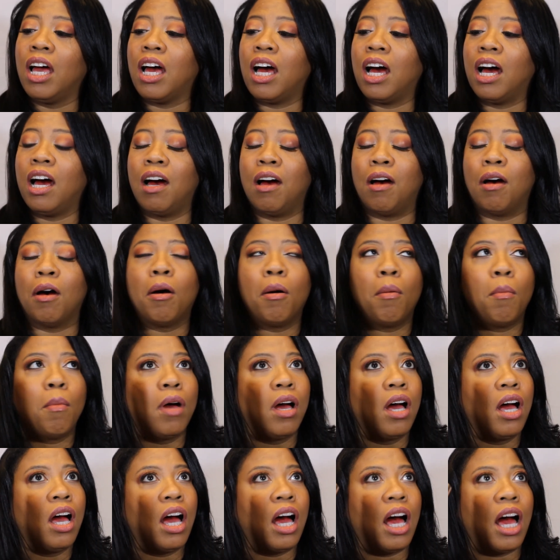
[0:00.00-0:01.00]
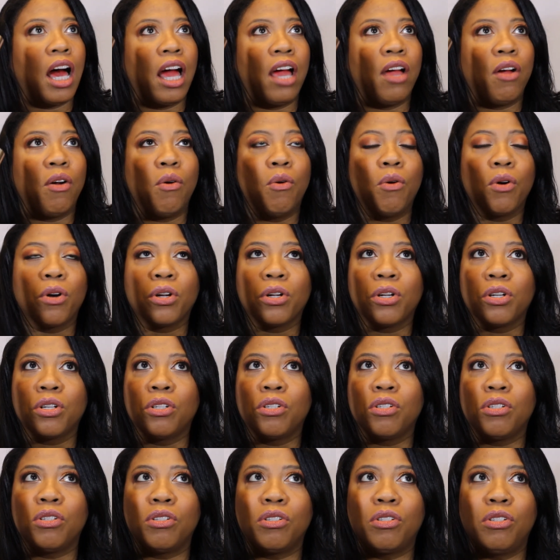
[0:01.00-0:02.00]
I
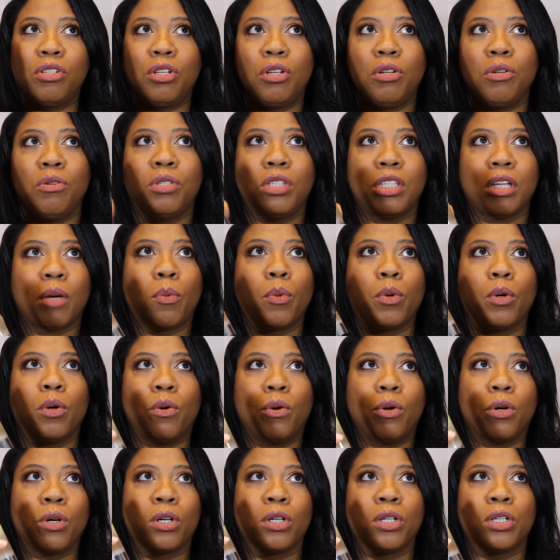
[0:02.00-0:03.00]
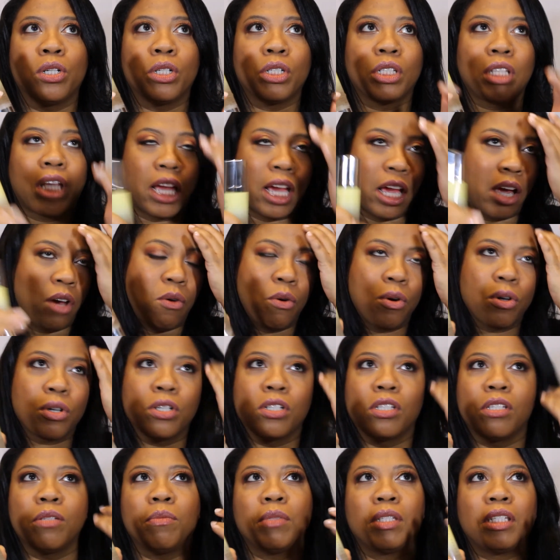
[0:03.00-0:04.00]
ordered 2 separate orders, like I
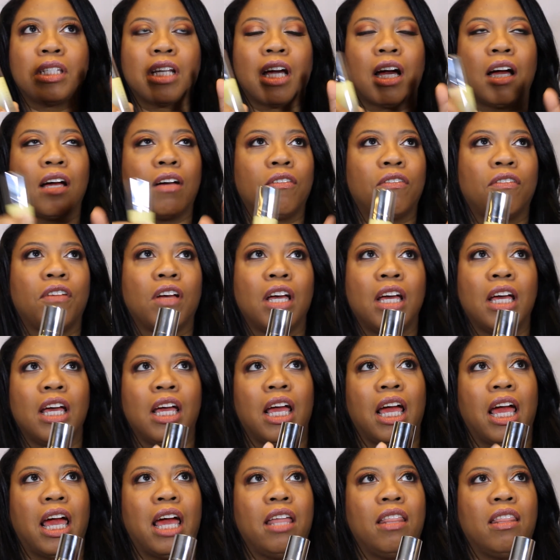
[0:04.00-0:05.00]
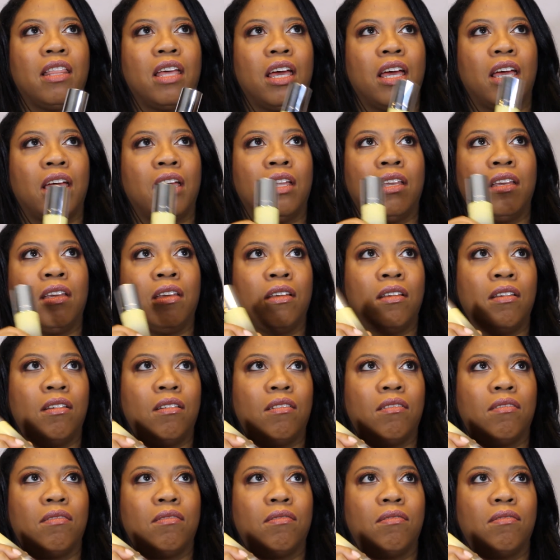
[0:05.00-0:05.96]
ordered some stuff and then